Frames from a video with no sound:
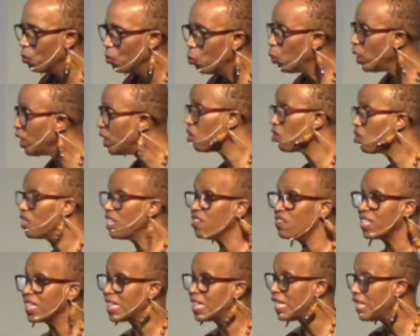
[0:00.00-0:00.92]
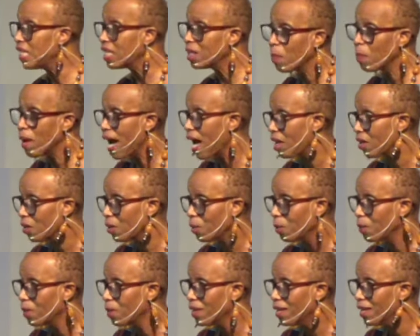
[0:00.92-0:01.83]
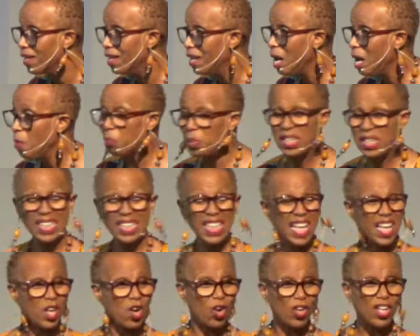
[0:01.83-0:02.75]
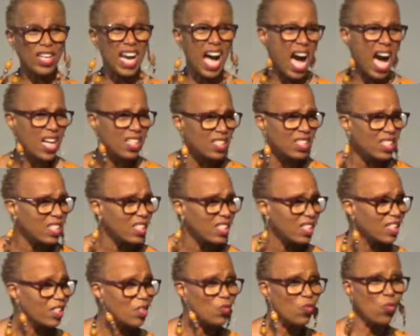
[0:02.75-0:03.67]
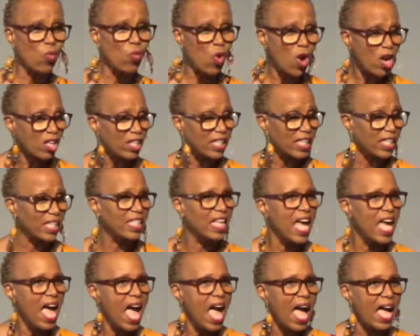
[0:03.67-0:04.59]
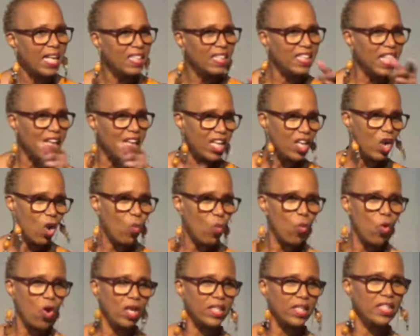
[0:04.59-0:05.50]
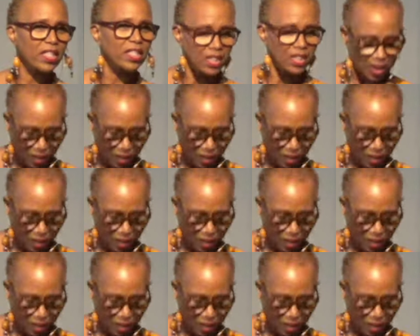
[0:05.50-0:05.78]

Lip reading: We don't even think about them. But they are constantly working, and they are working